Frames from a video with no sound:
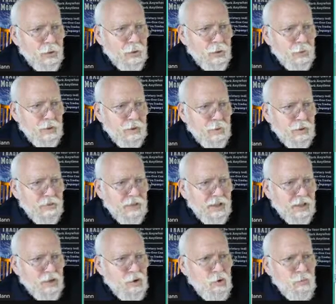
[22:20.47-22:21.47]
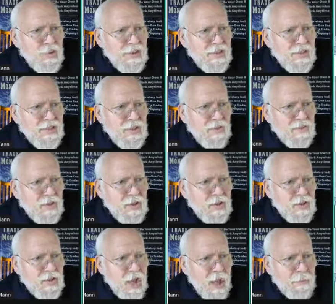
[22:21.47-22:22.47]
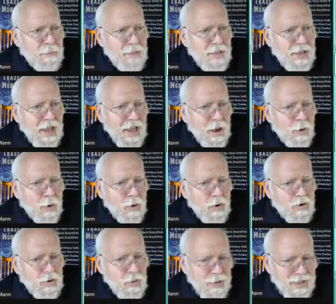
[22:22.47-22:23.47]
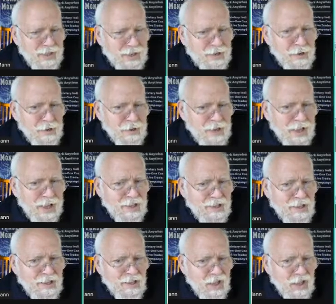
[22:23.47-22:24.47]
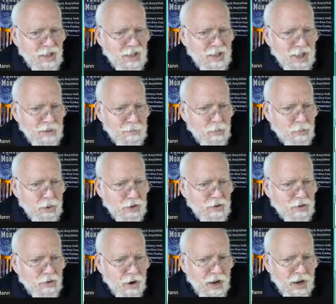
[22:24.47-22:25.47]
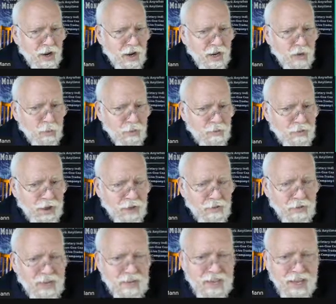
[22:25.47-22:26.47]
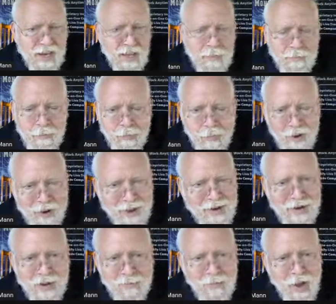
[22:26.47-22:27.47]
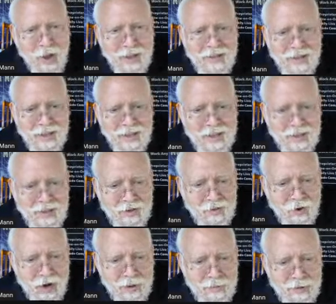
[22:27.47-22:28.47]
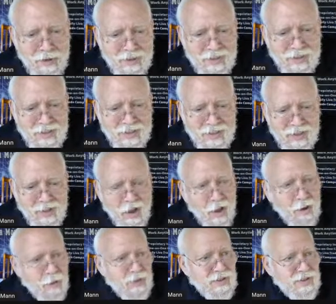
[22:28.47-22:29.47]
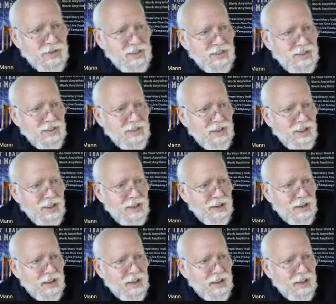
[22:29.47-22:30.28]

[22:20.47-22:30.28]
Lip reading: We've got 2 minutes left to the top of the hour. So we did an analysis on the 10-point trade. We found the setup. We ended up not taking the trade because it's sitting on the resistance line.